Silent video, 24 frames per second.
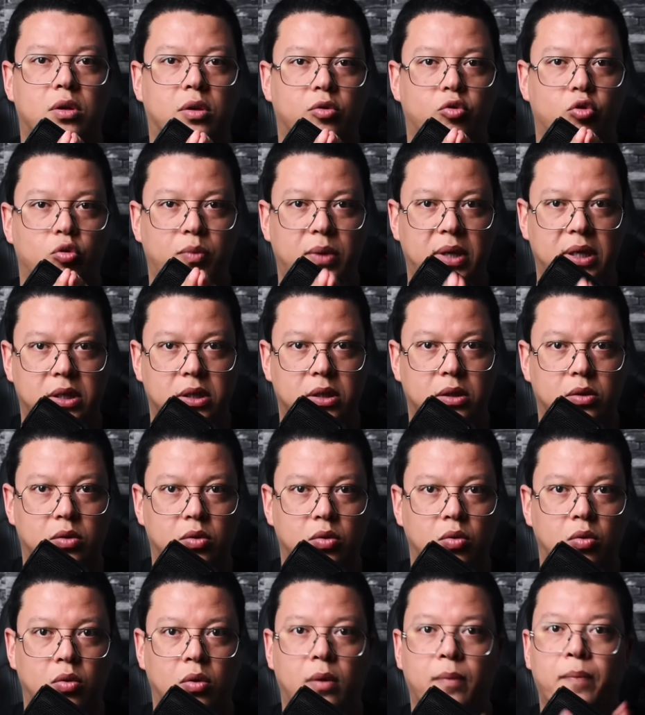automation
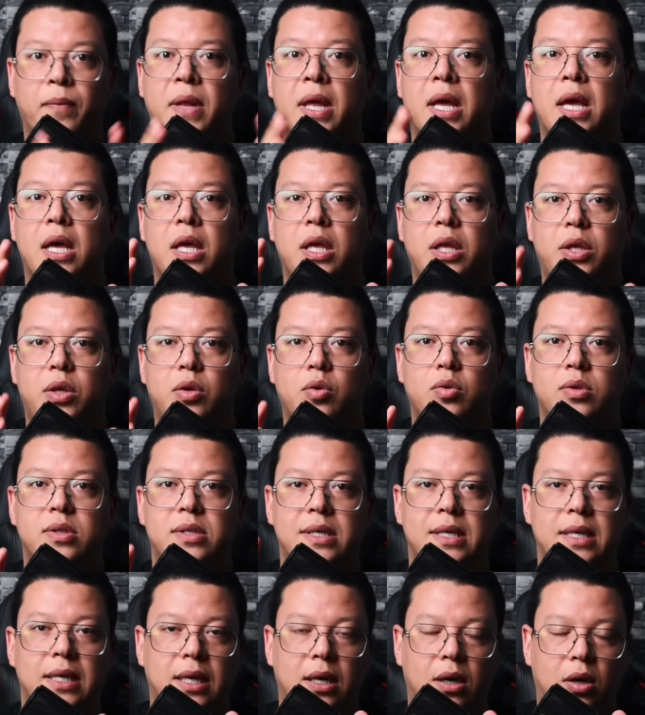tool
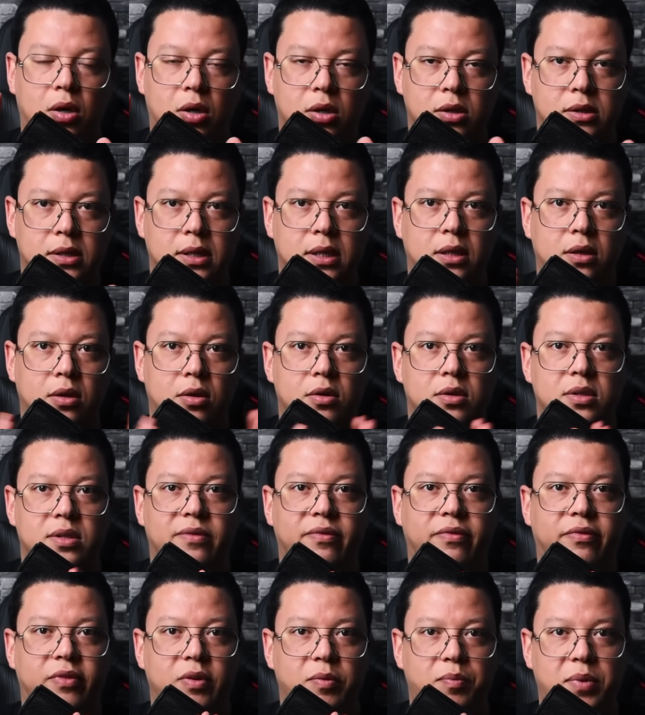using Hostinger's
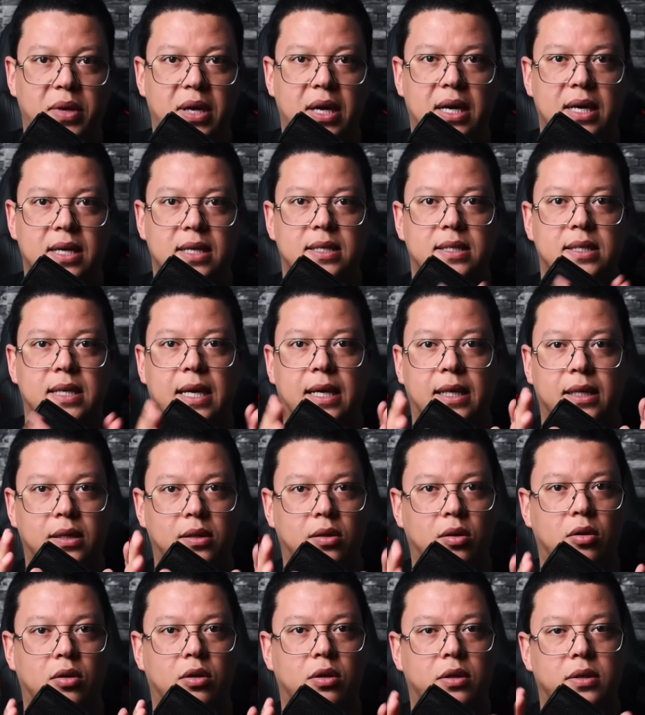VPS and
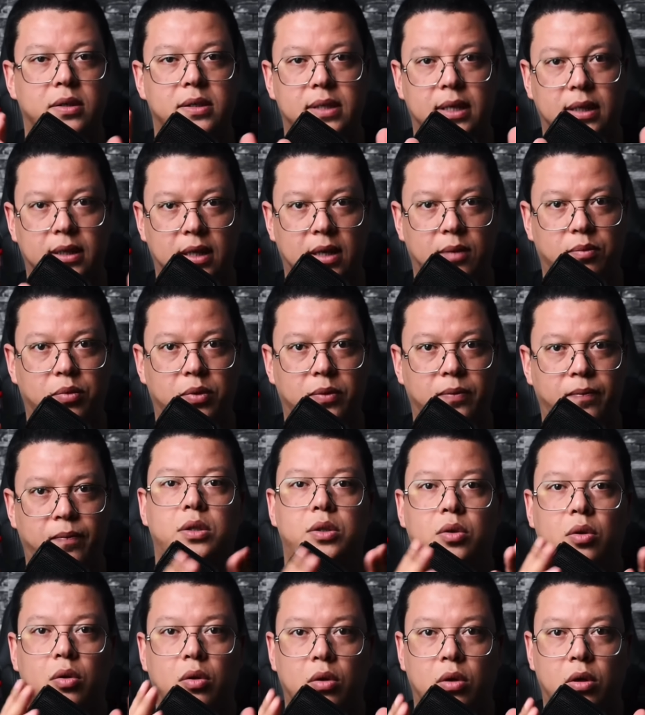Docker setup.
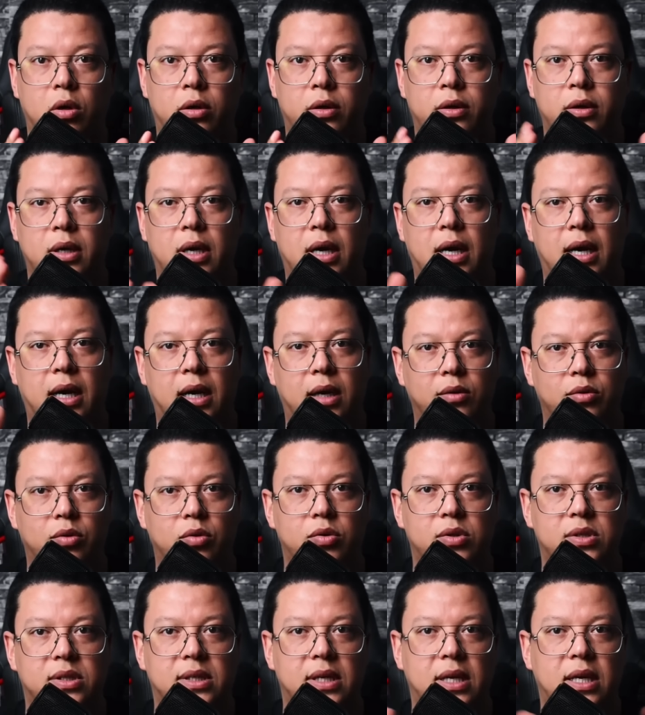You learn how
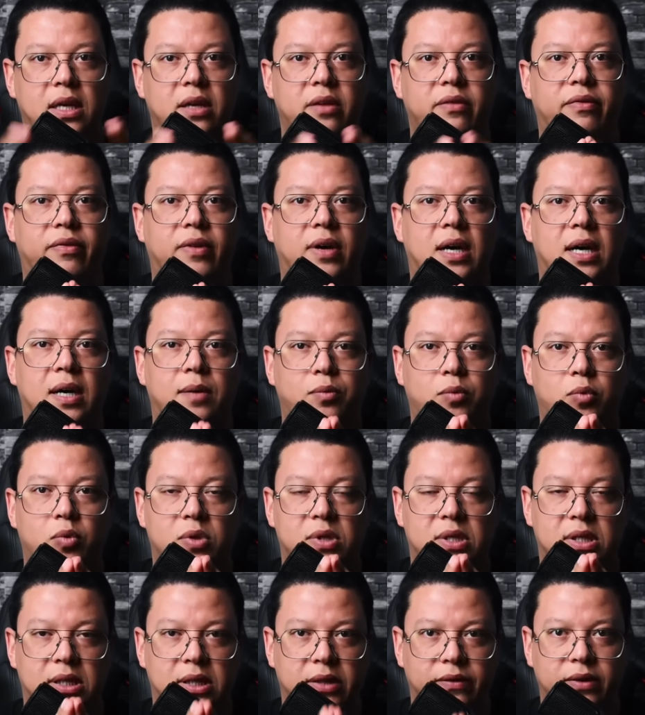to save up to
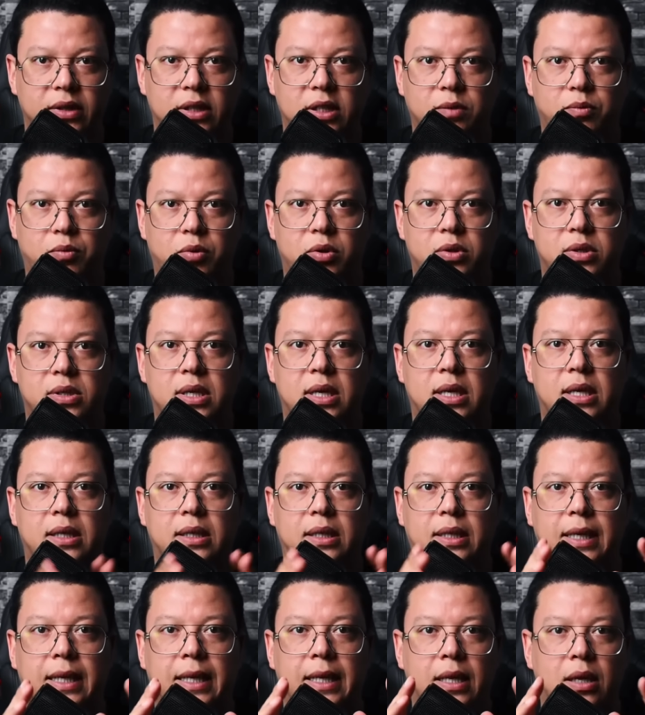
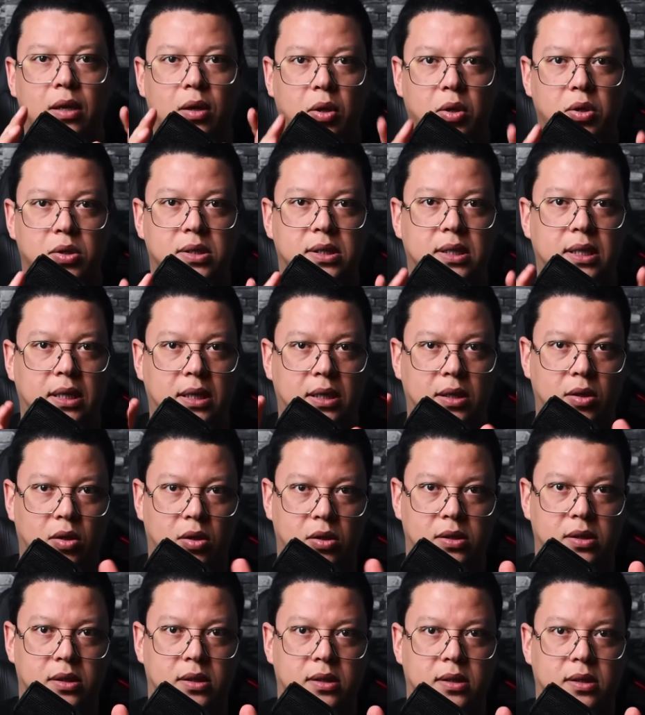70% in hosting
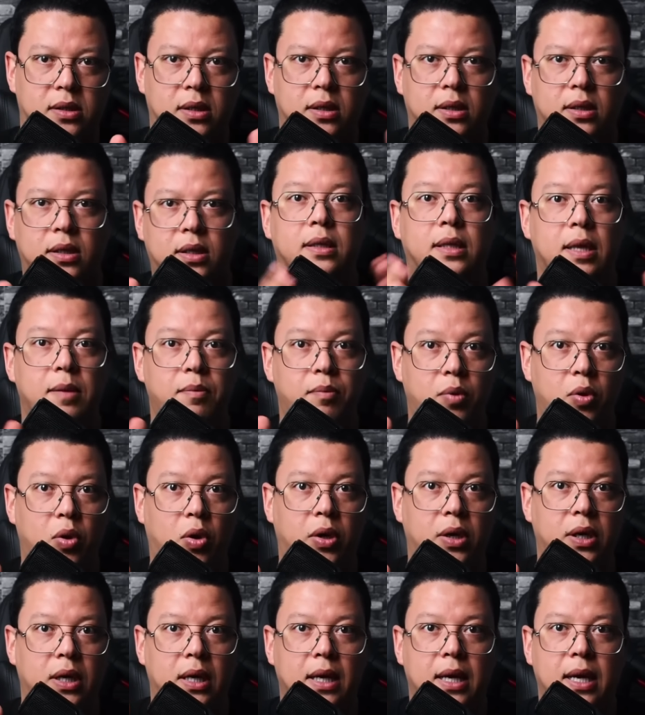costs,
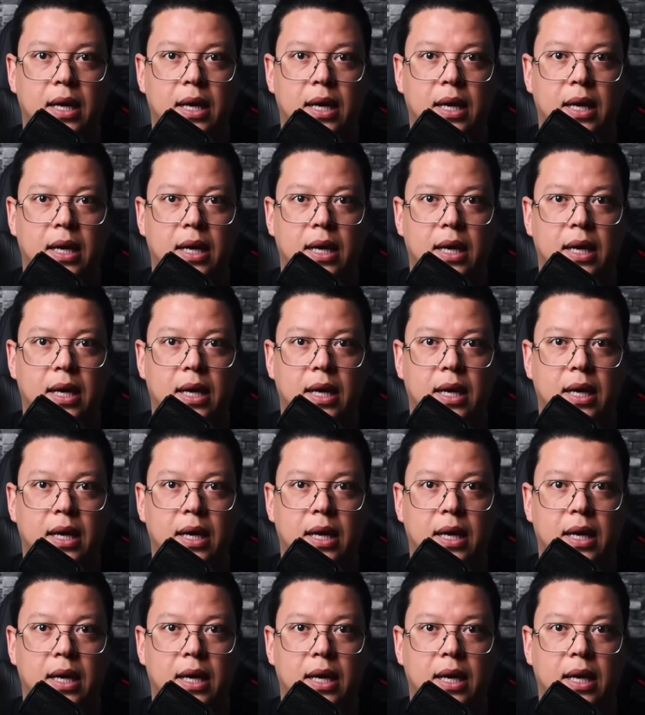deploy